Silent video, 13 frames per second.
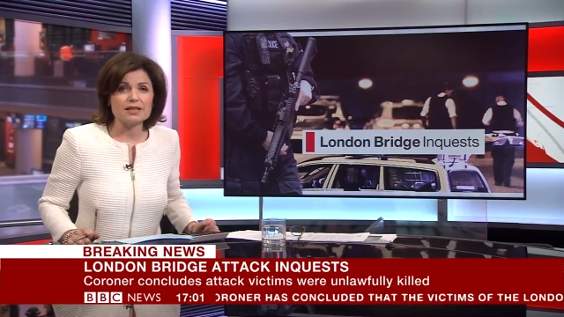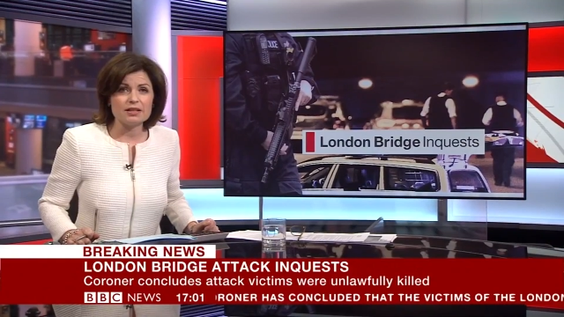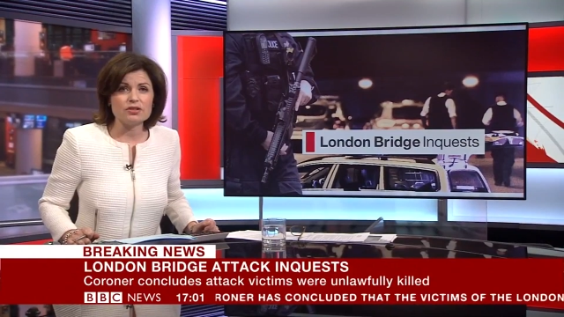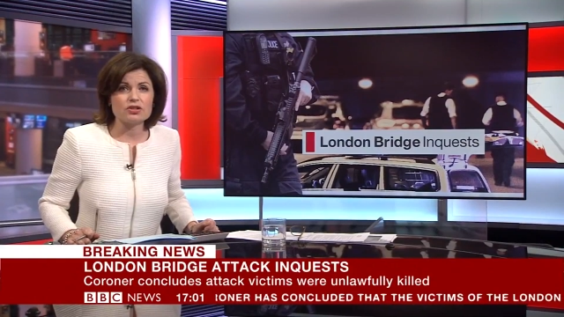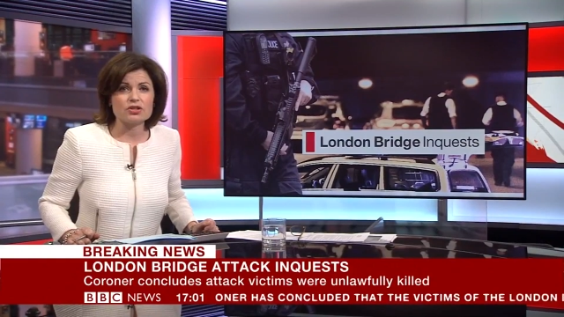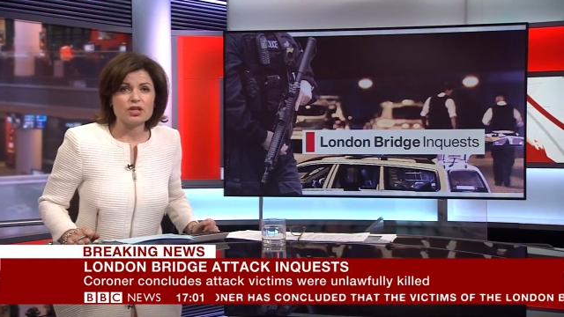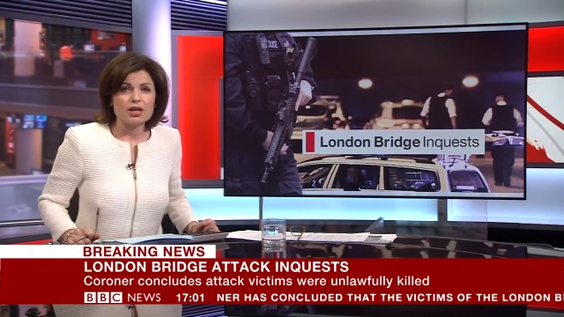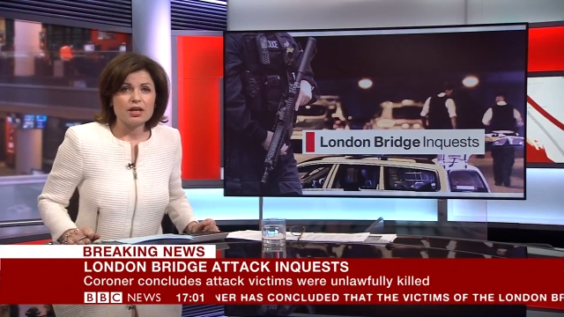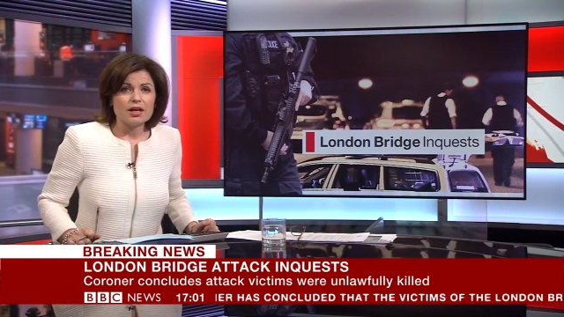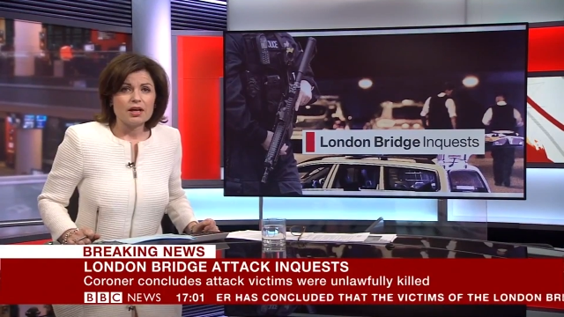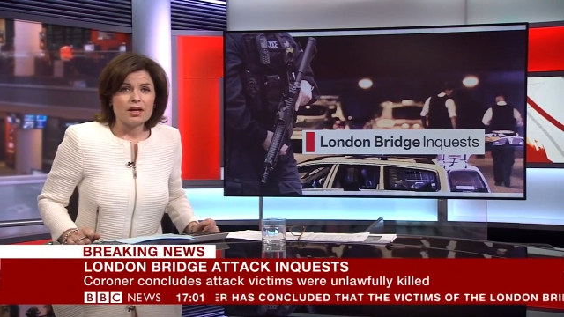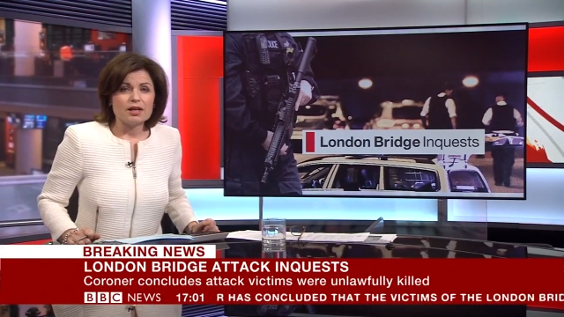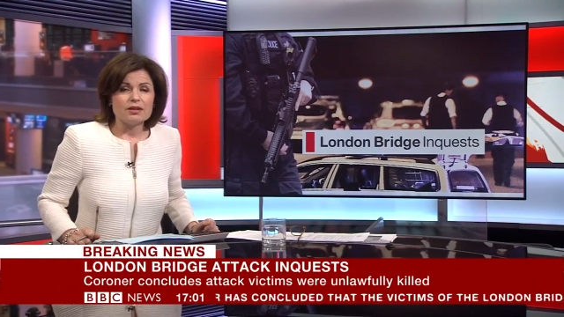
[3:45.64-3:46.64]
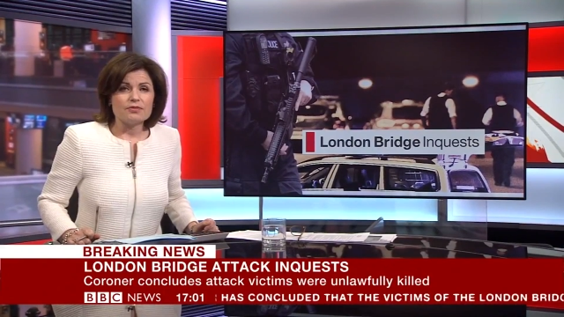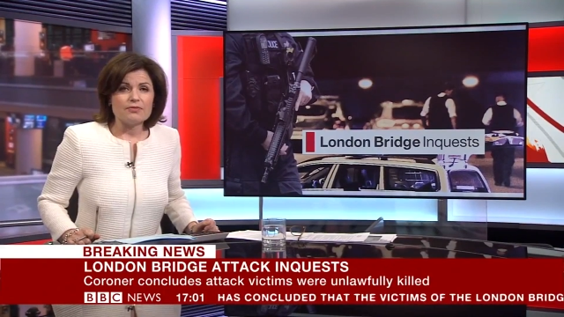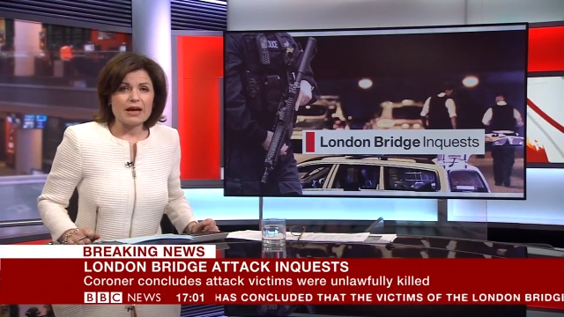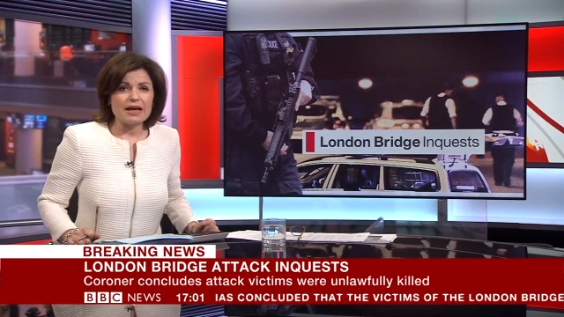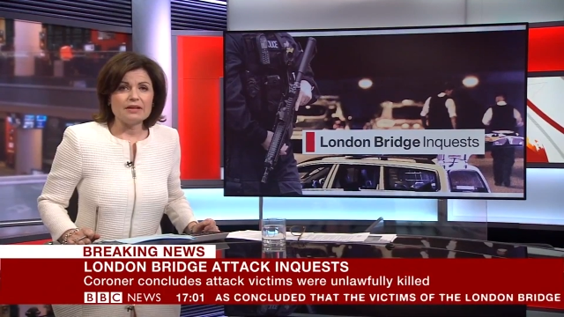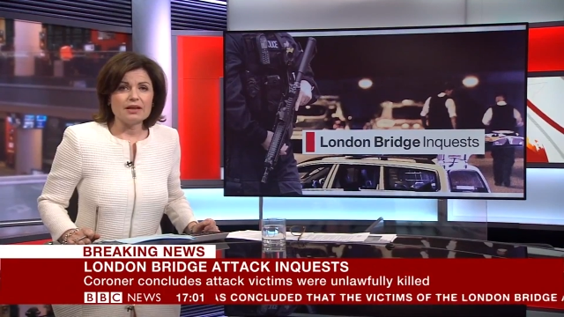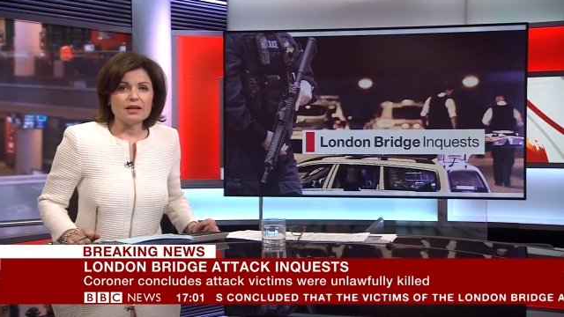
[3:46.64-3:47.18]
injured in the
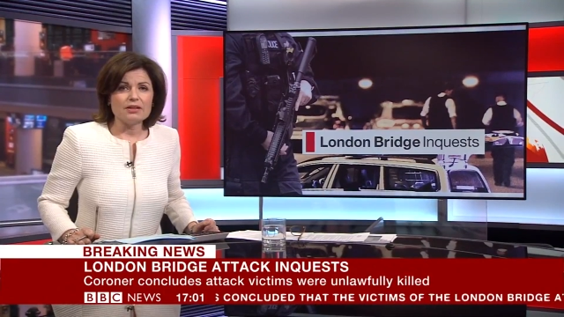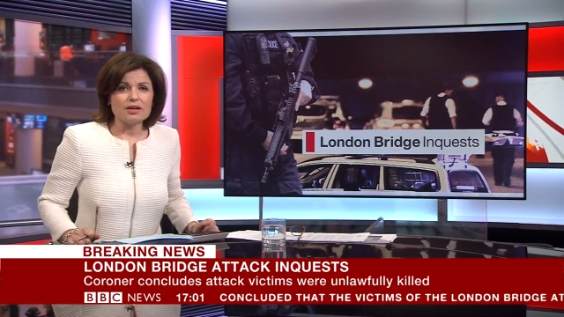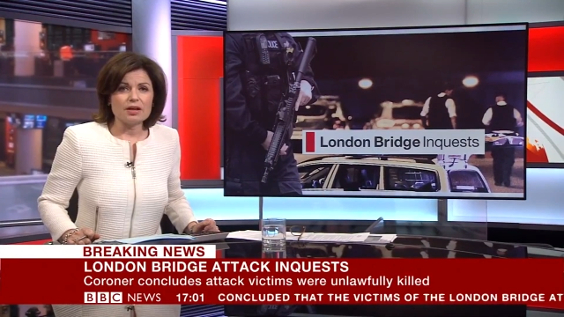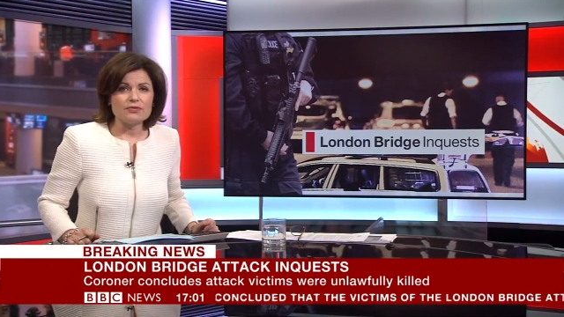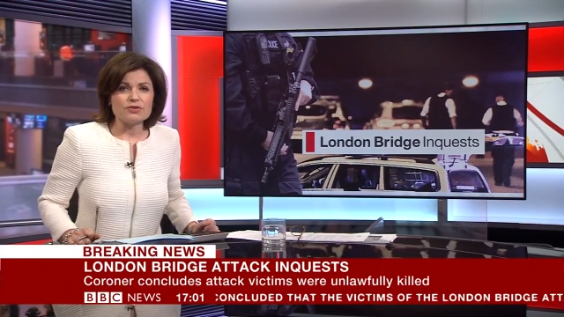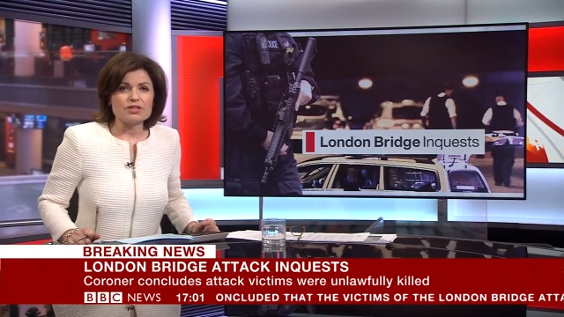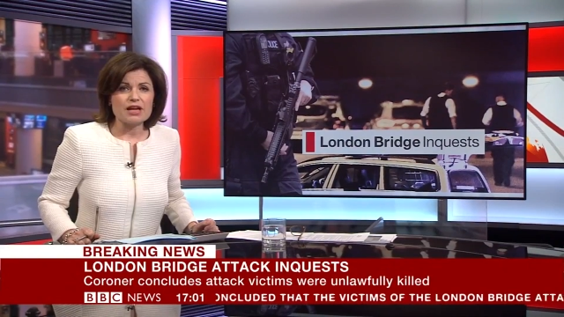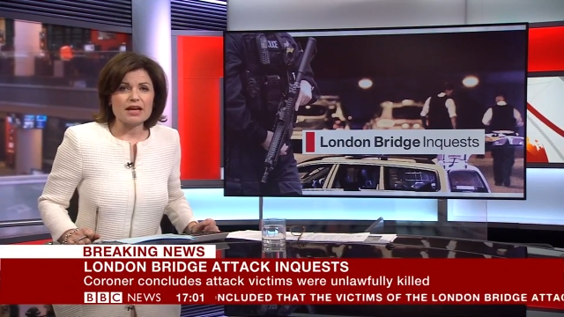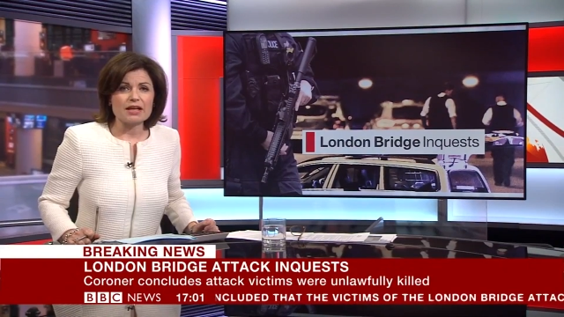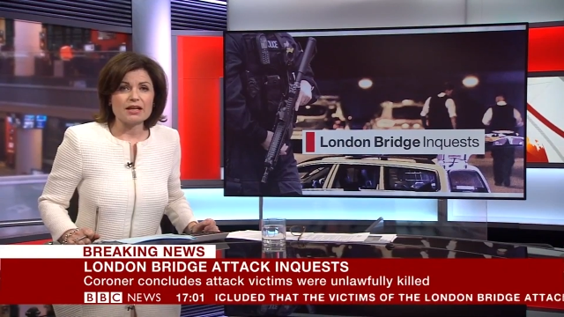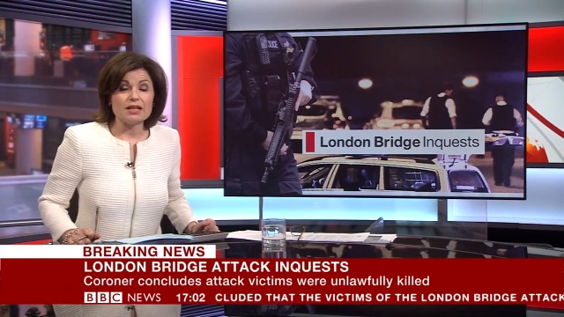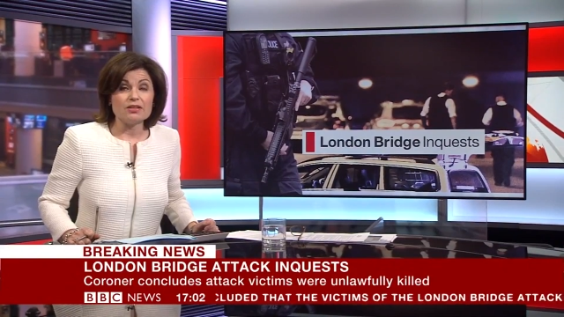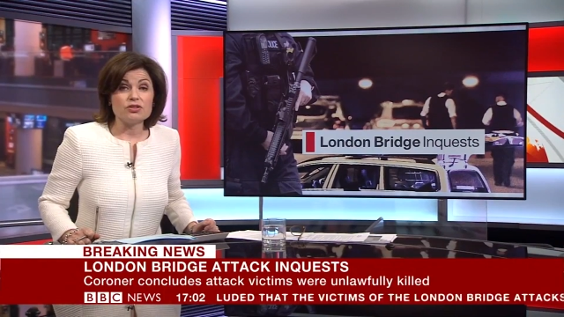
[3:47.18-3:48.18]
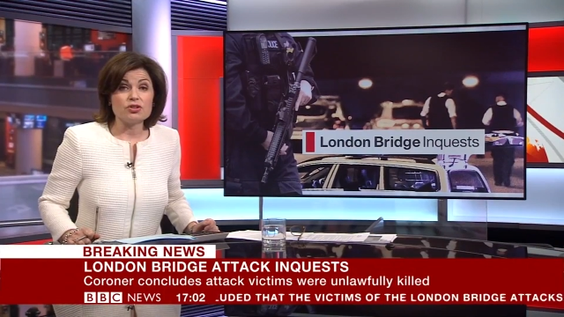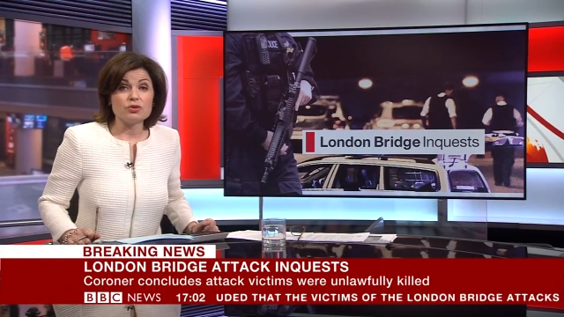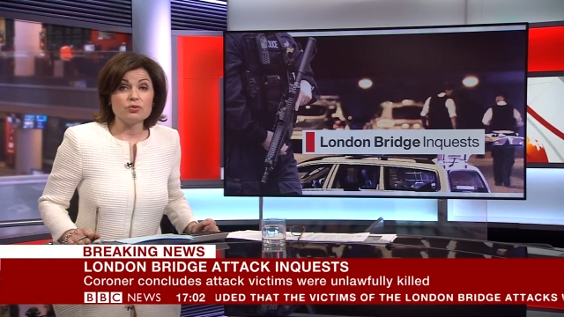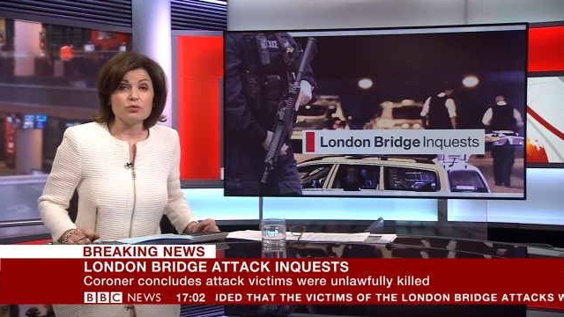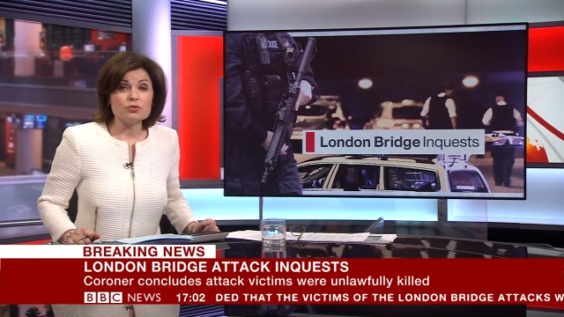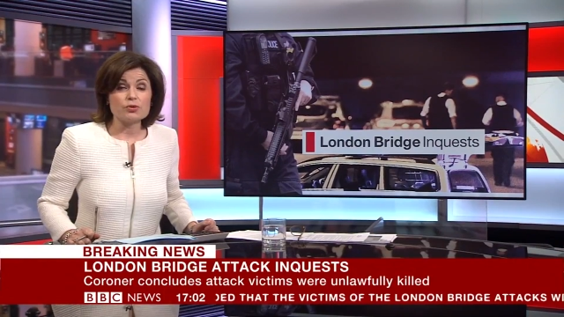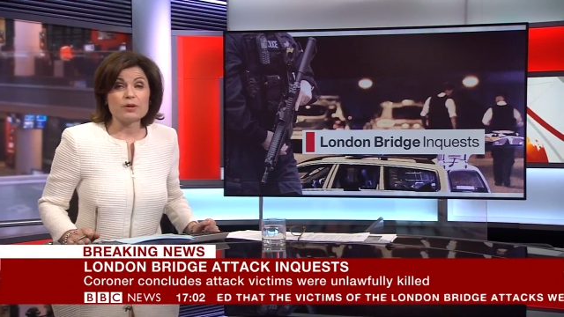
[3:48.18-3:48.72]
van and knife attack in
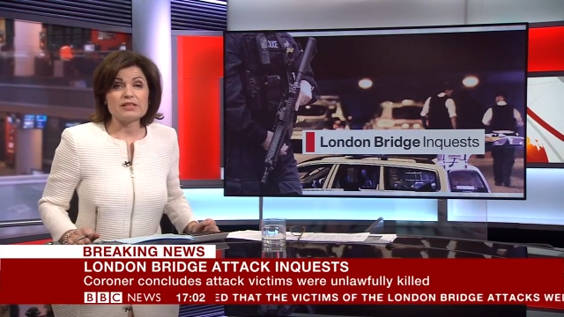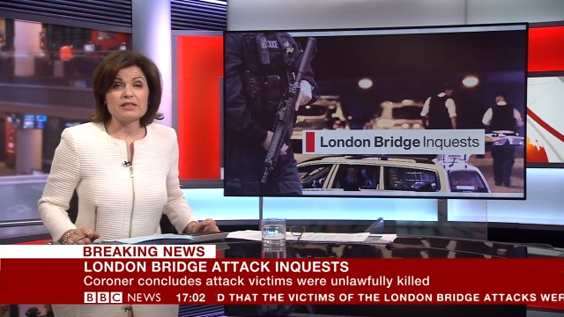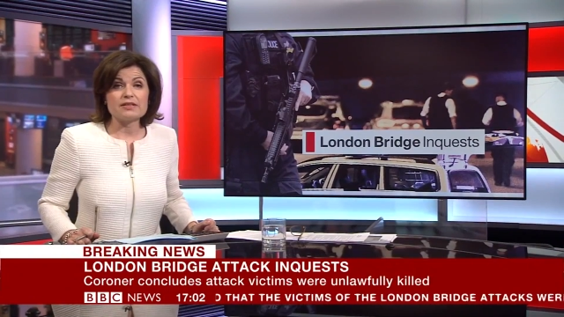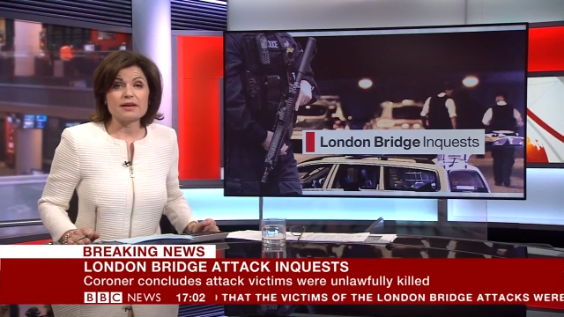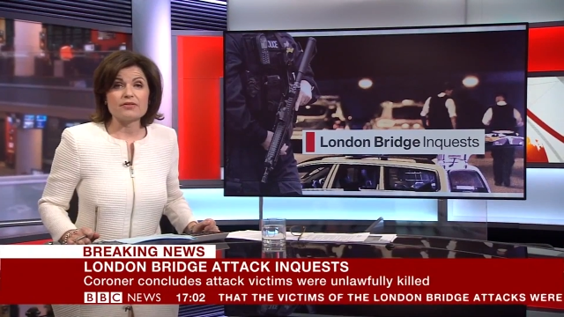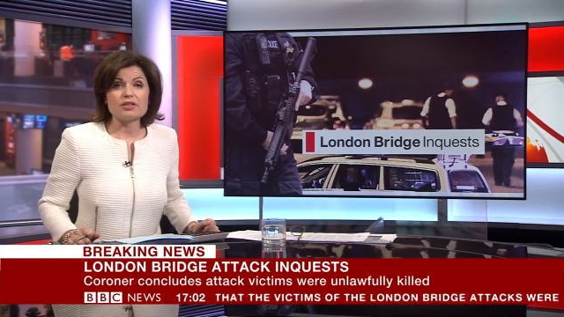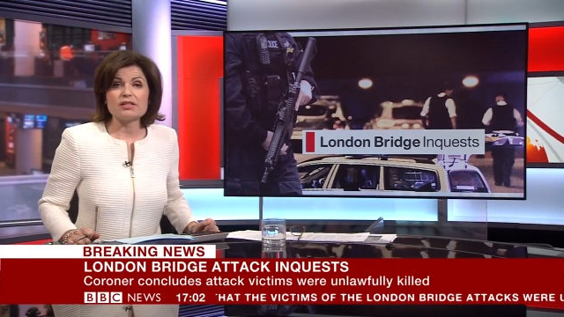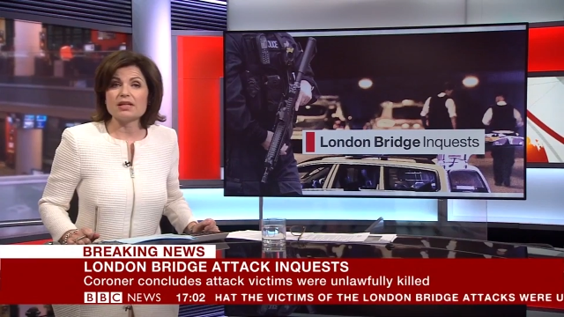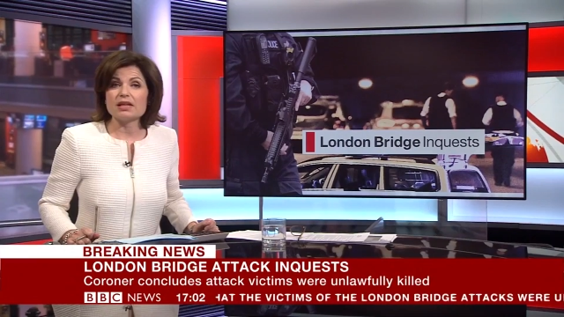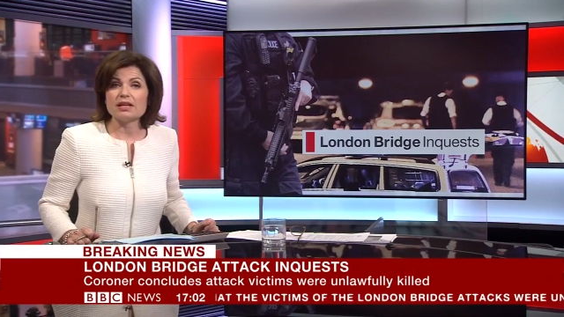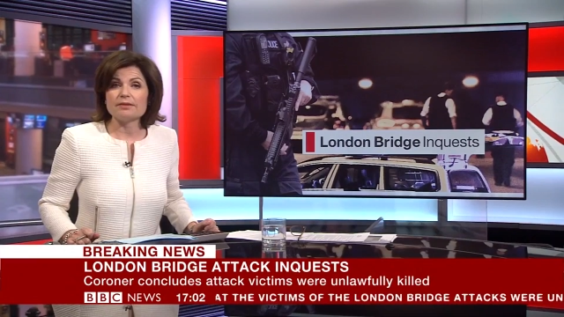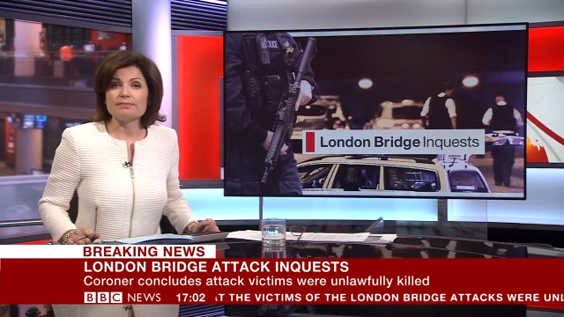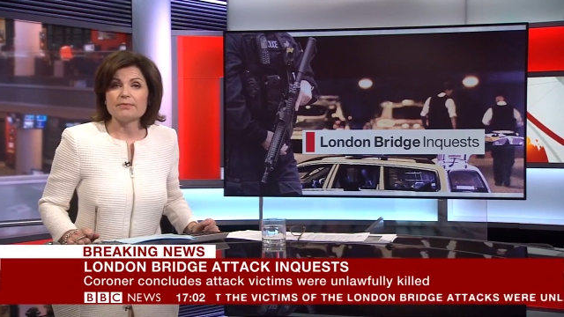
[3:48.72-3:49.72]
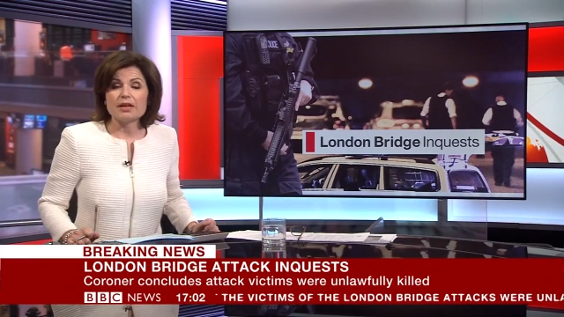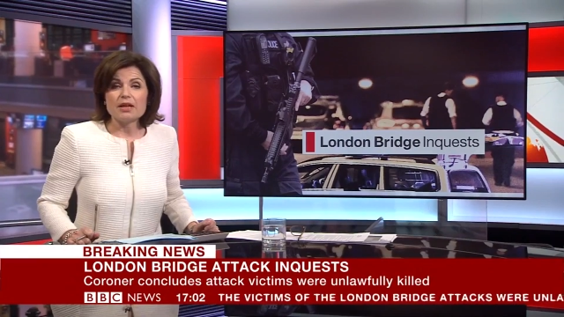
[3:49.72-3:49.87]
June 2017.